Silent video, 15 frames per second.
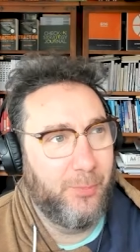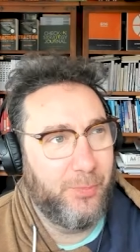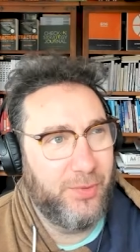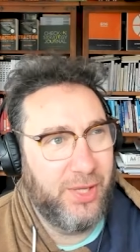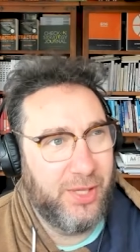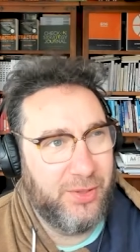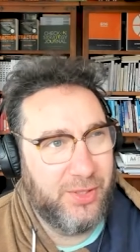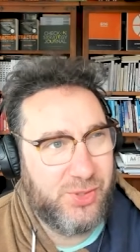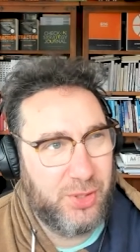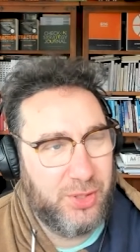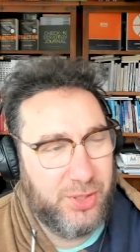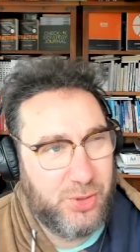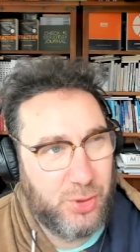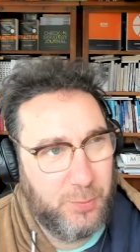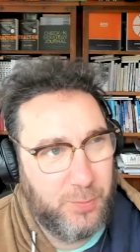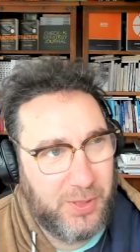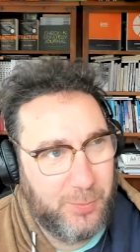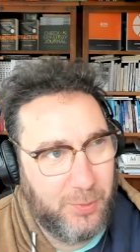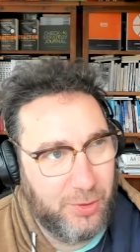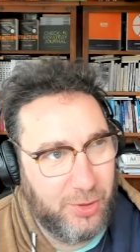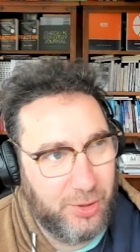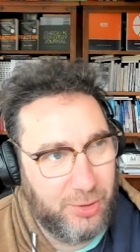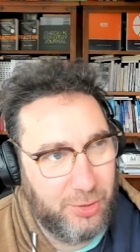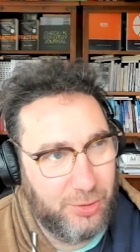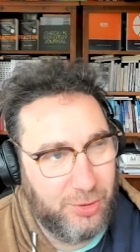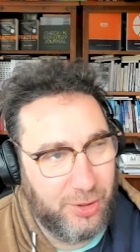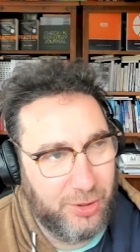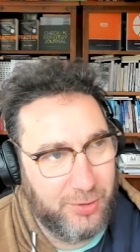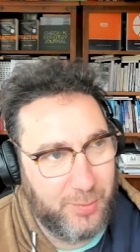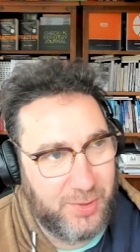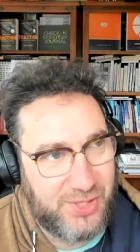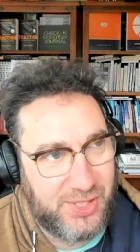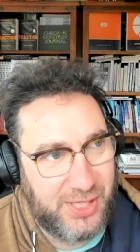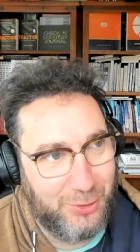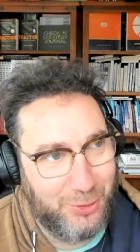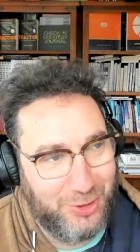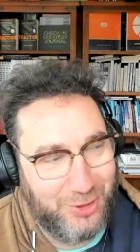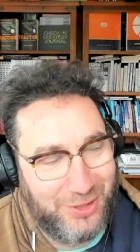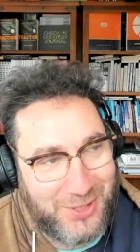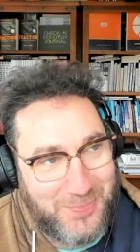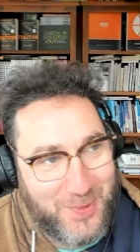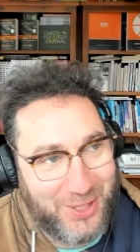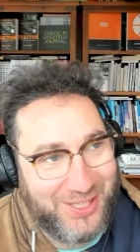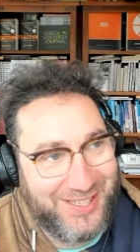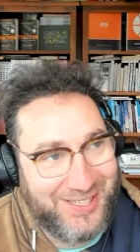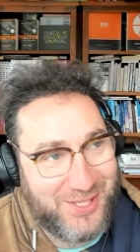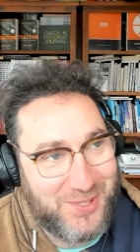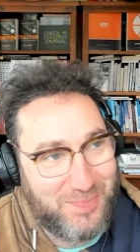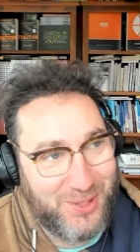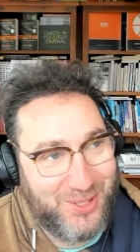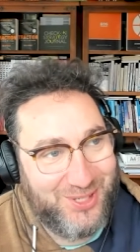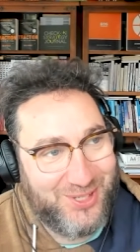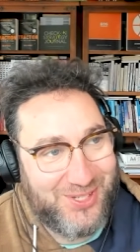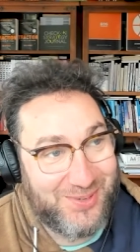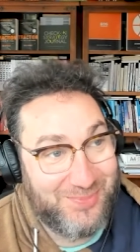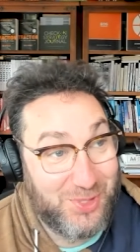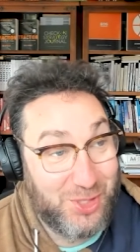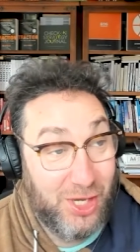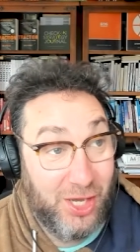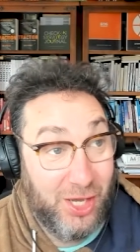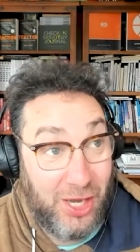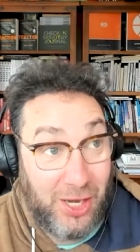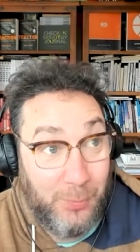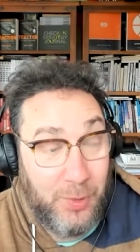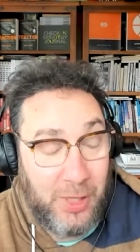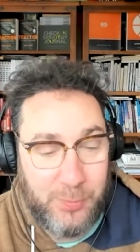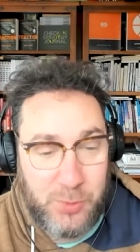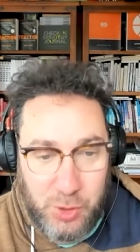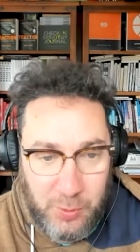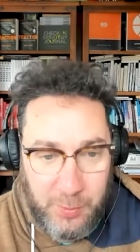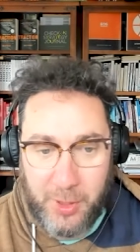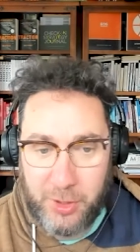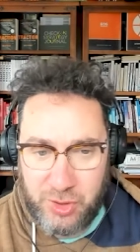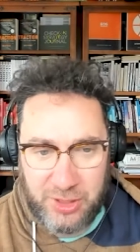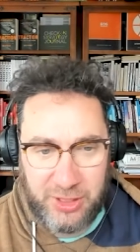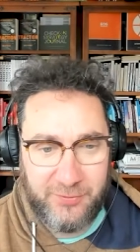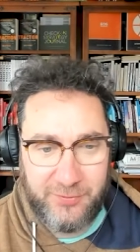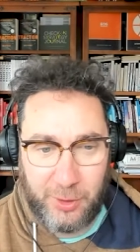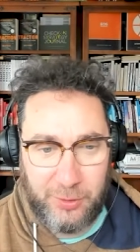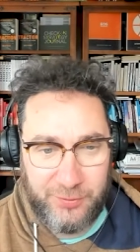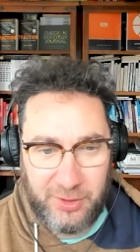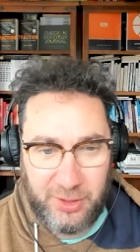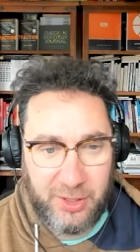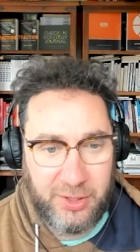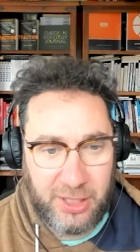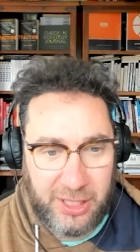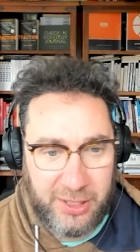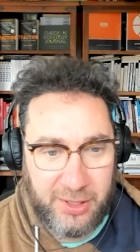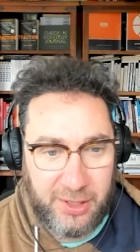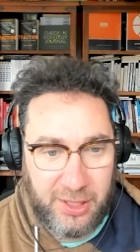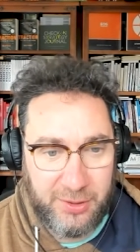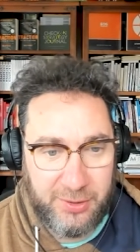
There's only two people that I do kind of miss out on, and that's my kids, because I'm too emotionally involved. And I